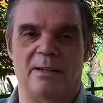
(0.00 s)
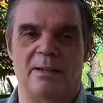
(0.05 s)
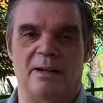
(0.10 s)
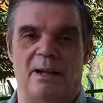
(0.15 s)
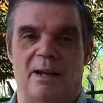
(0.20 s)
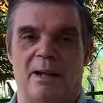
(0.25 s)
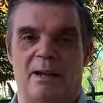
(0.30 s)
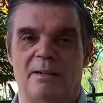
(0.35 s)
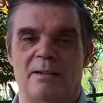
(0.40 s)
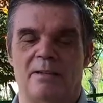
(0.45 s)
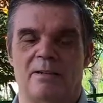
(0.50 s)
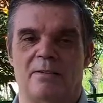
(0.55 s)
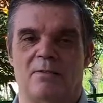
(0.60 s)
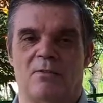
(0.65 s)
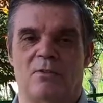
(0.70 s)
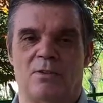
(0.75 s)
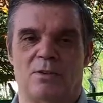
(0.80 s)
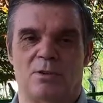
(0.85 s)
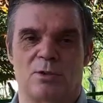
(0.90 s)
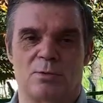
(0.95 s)
And
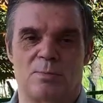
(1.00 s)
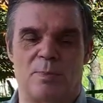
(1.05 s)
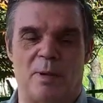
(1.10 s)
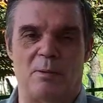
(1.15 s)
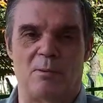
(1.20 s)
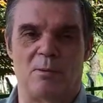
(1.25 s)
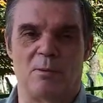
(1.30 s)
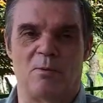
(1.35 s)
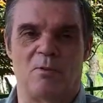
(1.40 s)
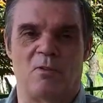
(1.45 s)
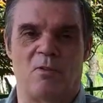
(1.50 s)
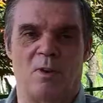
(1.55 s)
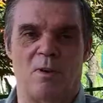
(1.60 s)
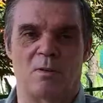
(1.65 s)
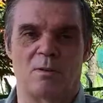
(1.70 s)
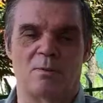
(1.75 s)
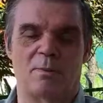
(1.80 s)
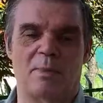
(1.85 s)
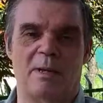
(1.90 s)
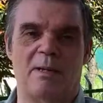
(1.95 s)
for those people who are
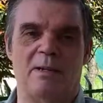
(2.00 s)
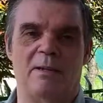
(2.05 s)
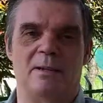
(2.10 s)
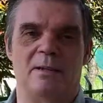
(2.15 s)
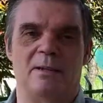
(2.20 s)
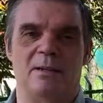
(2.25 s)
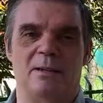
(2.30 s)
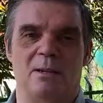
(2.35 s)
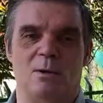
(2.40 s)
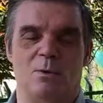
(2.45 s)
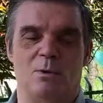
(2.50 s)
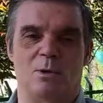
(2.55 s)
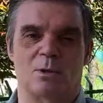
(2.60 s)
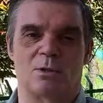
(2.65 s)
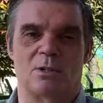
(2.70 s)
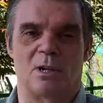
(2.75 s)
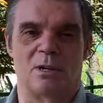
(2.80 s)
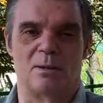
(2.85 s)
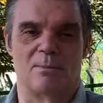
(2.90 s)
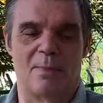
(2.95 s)
following me, who
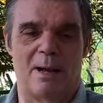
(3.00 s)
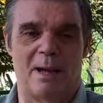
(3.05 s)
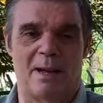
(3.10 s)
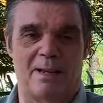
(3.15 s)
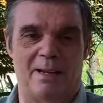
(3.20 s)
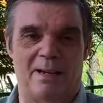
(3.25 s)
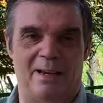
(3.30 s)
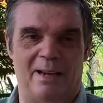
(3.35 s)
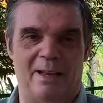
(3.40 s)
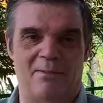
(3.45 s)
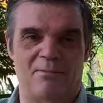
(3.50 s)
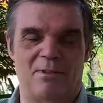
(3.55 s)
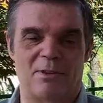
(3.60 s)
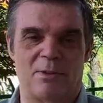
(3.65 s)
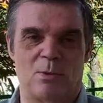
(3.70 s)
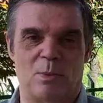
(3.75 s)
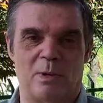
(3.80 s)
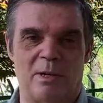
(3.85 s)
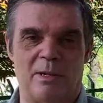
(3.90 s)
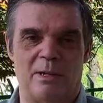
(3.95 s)
looked on my
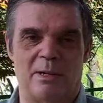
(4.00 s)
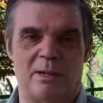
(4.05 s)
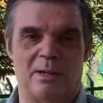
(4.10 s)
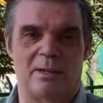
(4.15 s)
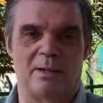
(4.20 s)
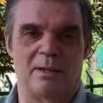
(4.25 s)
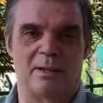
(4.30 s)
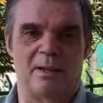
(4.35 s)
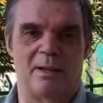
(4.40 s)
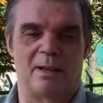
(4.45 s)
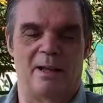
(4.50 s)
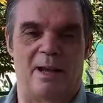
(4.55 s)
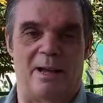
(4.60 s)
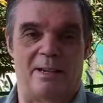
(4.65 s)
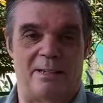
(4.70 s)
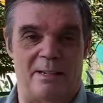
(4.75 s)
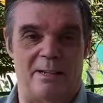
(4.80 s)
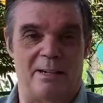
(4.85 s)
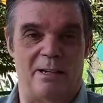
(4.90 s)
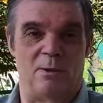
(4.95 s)
11th week, I
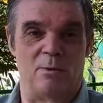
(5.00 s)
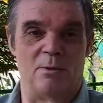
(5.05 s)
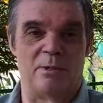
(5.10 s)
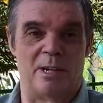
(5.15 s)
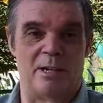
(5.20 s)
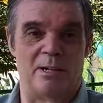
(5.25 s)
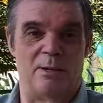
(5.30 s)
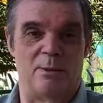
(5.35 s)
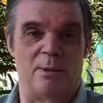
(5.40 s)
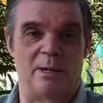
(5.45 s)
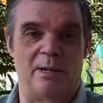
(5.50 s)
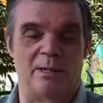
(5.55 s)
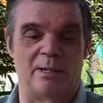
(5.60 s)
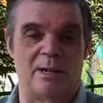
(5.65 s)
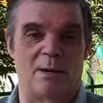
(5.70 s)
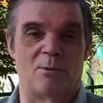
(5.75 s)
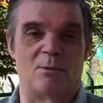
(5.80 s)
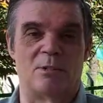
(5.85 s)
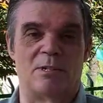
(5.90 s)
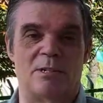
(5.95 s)
didn't lose any weight.
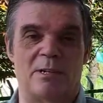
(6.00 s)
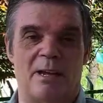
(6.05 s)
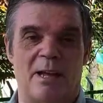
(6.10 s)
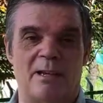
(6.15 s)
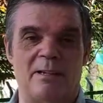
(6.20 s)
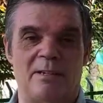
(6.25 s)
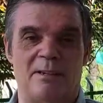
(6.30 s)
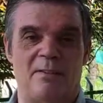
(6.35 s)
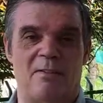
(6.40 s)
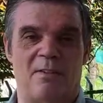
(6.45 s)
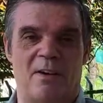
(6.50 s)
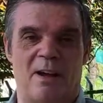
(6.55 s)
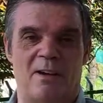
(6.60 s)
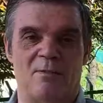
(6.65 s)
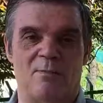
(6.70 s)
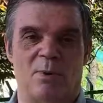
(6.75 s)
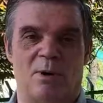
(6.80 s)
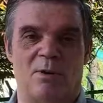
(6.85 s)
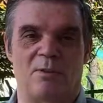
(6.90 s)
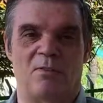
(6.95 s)
I was
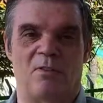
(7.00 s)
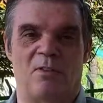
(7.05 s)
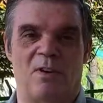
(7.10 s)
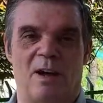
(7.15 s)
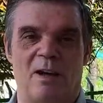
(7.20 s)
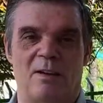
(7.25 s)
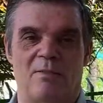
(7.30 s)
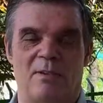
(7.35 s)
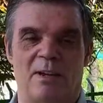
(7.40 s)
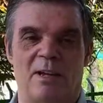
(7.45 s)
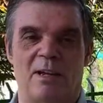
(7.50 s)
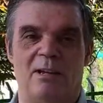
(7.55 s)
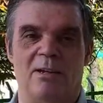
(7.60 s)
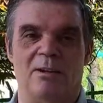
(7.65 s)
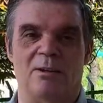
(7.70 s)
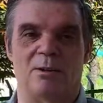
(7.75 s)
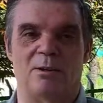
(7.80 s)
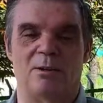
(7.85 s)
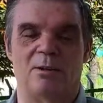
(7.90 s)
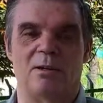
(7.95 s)
95.5
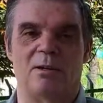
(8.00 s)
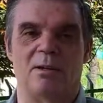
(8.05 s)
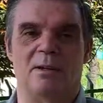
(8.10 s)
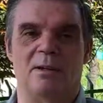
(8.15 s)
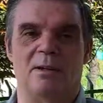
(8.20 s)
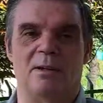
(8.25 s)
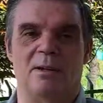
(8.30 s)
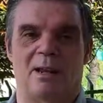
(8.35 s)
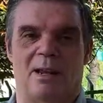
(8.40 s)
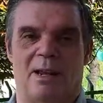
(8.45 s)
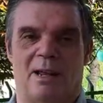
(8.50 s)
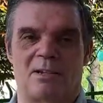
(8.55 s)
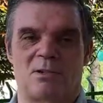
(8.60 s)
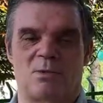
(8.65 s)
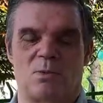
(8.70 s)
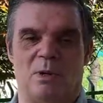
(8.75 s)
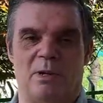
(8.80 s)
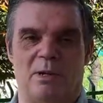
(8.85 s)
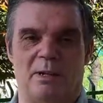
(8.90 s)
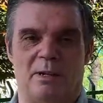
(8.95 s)
kilo
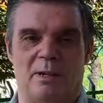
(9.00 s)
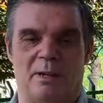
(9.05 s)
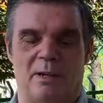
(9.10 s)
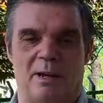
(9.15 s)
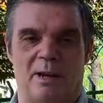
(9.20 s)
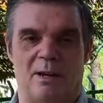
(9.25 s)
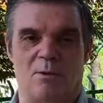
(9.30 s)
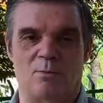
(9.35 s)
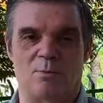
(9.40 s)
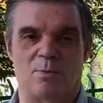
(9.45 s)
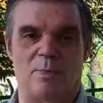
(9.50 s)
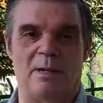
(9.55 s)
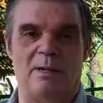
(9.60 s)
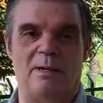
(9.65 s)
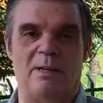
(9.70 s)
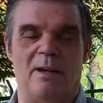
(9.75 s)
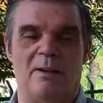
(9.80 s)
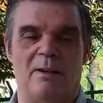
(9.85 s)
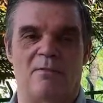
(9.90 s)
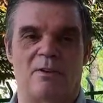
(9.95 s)
last week and I had
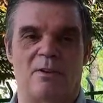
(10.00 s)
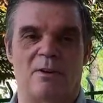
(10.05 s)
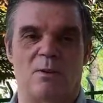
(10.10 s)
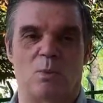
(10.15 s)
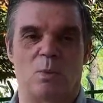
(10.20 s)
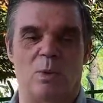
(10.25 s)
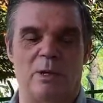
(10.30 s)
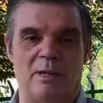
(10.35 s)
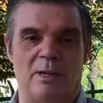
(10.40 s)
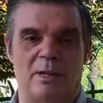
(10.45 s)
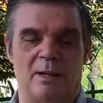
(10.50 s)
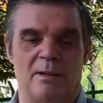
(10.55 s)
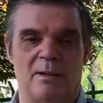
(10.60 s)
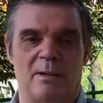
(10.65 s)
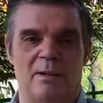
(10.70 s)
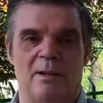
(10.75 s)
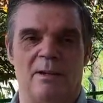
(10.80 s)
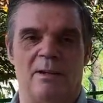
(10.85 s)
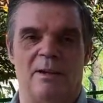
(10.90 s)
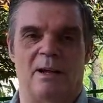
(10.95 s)
been there for a week.
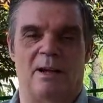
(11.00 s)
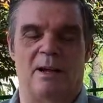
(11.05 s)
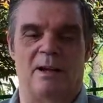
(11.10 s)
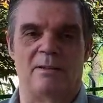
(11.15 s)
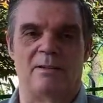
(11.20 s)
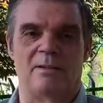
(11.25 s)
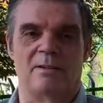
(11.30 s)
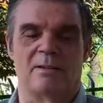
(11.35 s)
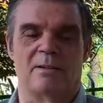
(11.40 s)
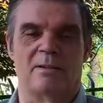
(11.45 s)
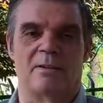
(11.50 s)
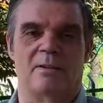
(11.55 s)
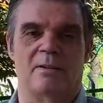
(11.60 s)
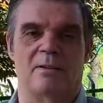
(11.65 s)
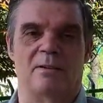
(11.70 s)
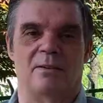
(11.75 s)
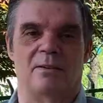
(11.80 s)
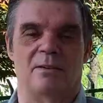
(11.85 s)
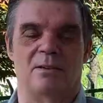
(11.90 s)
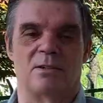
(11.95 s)
And
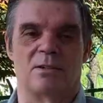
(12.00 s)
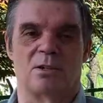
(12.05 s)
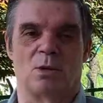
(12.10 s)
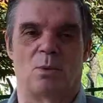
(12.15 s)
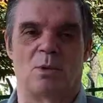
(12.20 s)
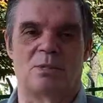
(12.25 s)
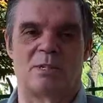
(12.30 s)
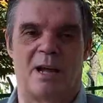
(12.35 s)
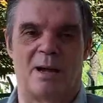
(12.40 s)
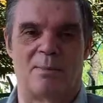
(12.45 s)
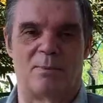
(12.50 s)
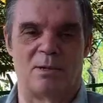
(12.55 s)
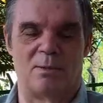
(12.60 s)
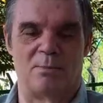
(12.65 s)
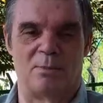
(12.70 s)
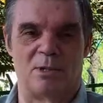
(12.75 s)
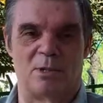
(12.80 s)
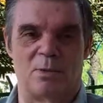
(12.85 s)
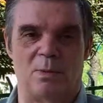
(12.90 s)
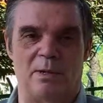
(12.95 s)
so what's
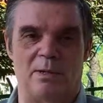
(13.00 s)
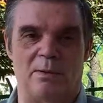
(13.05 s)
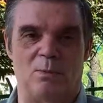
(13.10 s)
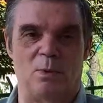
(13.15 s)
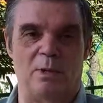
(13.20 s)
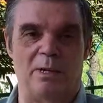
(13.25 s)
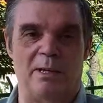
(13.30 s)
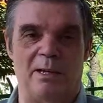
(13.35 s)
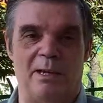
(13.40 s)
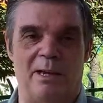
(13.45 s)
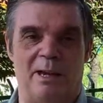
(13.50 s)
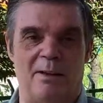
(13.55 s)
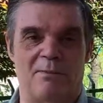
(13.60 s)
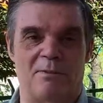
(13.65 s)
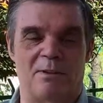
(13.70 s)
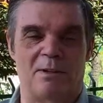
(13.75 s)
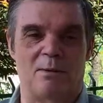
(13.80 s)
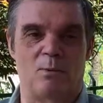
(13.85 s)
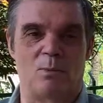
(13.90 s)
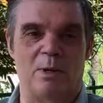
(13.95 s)
happened between week
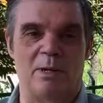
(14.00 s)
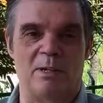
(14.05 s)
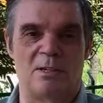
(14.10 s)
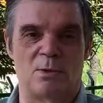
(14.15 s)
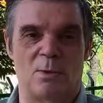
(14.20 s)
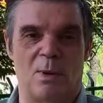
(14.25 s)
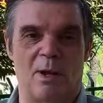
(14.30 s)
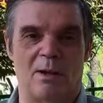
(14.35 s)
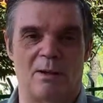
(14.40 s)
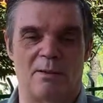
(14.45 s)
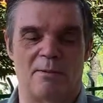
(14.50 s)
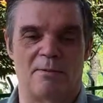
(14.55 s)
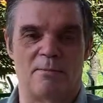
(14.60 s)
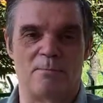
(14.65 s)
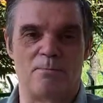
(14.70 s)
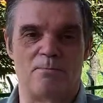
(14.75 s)
11 and week 12?